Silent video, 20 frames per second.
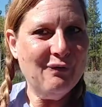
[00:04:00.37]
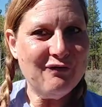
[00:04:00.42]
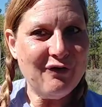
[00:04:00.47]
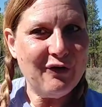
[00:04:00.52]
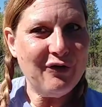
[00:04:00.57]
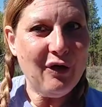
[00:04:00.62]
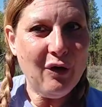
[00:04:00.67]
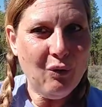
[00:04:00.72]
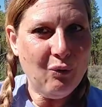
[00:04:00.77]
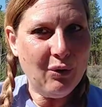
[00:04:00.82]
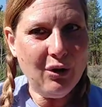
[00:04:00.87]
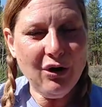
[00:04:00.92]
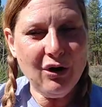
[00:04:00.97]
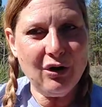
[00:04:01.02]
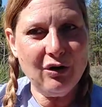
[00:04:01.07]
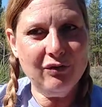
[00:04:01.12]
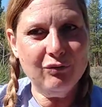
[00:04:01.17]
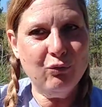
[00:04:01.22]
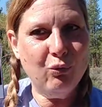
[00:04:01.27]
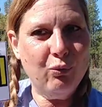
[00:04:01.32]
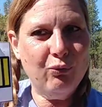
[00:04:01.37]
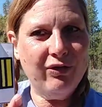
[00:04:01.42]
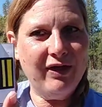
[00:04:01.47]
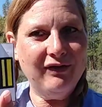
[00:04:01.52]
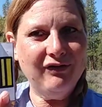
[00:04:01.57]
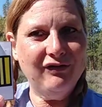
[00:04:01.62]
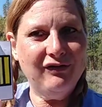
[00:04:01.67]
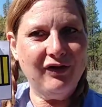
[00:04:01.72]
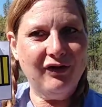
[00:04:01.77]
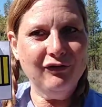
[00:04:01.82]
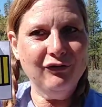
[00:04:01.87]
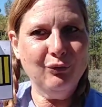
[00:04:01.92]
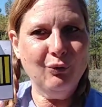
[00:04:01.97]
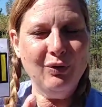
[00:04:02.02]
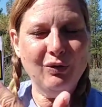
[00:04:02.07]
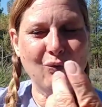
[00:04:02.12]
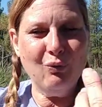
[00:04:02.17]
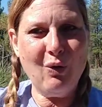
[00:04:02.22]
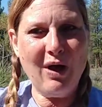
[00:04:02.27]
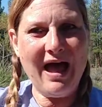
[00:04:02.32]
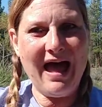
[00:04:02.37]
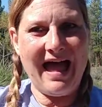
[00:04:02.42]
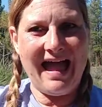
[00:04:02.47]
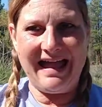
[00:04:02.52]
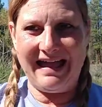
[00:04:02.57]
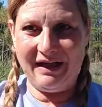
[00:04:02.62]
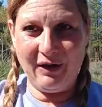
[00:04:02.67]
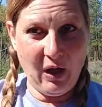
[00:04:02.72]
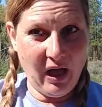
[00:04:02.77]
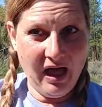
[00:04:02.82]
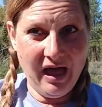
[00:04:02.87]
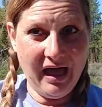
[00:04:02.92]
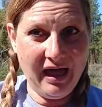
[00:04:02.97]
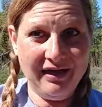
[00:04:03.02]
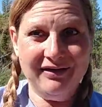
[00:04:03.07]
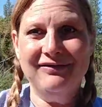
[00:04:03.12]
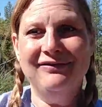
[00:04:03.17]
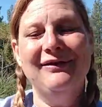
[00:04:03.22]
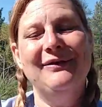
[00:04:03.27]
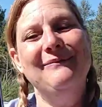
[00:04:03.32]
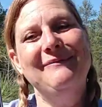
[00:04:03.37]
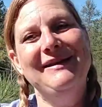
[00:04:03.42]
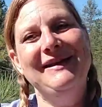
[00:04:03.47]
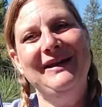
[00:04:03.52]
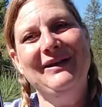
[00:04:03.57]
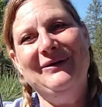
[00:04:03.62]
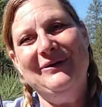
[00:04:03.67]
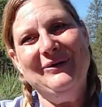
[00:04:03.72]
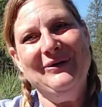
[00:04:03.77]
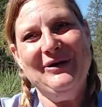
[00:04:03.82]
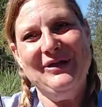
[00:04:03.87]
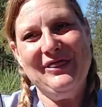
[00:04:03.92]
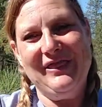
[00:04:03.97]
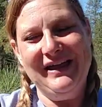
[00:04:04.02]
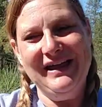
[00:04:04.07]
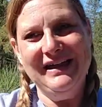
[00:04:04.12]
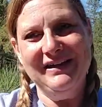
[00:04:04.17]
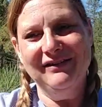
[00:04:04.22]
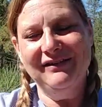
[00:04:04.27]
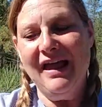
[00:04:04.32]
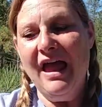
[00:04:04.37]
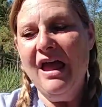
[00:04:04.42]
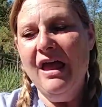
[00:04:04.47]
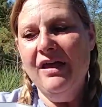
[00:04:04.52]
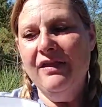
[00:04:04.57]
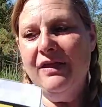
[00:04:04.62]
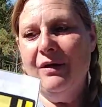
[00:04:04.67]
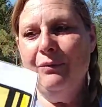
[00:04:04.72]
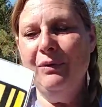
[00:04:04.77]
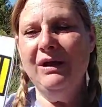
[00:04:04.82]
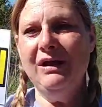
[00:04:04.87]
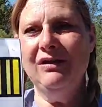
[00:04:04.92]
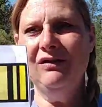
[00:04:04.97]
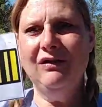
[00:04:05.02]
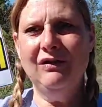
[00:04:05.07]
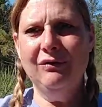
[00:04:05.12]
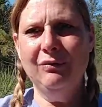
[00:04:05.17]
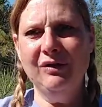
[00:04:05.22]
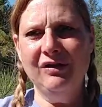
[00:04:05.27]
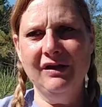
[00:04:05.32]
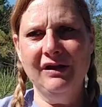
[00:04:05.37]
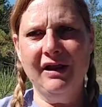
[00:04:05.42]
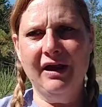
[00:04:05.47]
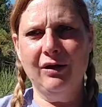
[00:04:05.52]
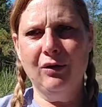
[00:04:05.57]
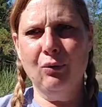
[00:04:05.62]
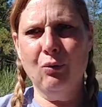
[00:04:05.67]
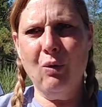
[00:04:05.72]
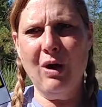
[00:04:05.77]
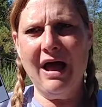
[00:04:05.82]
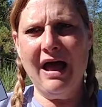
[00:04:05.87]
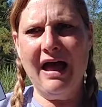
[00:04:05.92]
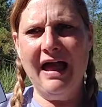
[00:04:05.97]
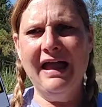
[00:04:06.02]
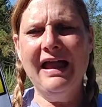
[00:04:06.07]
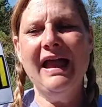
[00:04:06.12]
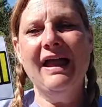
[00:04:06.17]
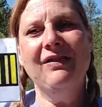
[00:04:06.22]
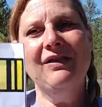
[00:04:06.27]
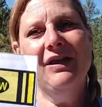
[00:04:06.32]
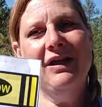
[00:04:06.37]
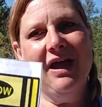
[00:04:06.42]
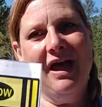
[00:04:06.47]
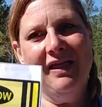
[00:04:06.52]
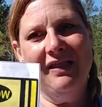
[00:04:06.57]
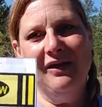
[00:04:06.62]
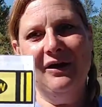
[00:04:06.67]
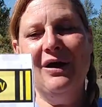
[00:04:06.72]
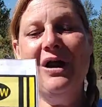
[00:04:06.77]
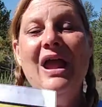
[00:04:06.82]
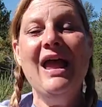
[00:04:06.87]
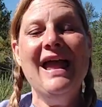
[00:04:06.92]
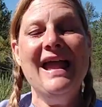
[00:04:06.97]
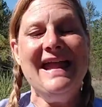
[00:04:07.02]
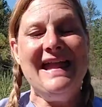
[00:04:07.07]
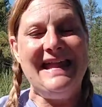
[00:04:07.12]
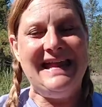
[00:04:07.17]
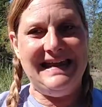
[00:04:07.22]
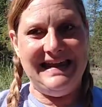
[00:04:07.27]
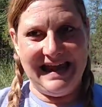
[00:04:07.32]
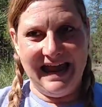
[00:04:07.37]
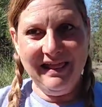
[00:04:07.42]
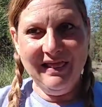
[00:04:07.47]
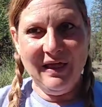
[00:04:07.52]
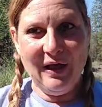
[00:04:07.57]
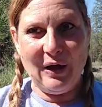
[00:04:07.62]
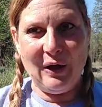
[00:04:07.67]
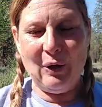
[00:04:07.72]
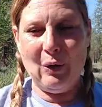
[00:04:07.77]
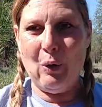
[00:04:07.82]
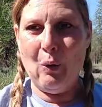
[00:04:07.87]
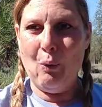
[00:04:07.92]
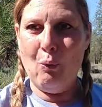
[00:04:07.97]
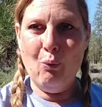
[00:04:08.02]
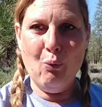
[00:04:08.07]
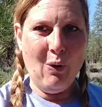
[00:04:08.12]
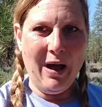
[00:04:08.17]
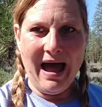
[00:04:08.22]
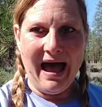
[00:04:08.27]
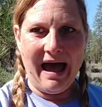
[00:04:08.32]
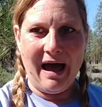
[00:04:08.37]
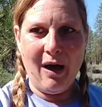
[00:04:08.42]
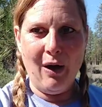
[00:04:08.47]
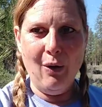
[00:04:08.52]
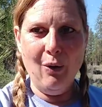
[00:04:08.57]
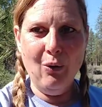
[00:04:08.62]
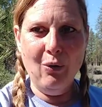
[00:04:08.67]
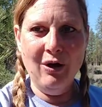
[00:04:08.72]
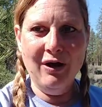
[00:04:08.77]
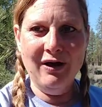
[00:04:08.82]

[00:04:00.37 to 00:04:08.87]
for the word that starts with Y. So many cool things that we can do with the letter Y and the color yellow. Wow.